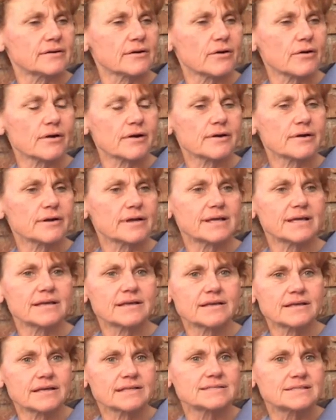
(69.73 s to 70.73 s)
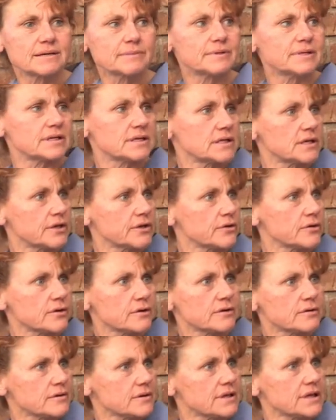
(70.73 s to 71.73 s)
are exhibited
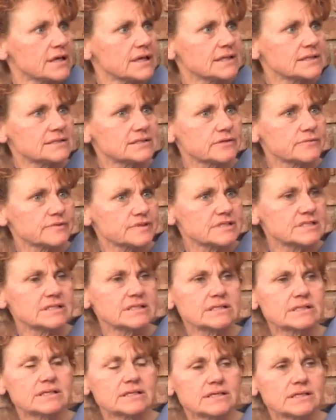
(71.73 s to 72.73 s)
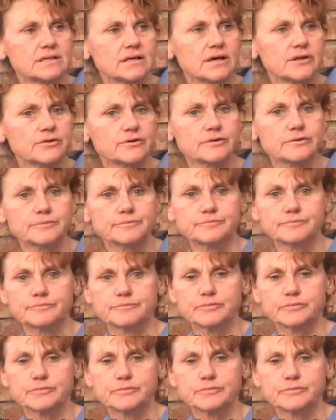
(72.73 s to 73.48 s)
here in Silver City and other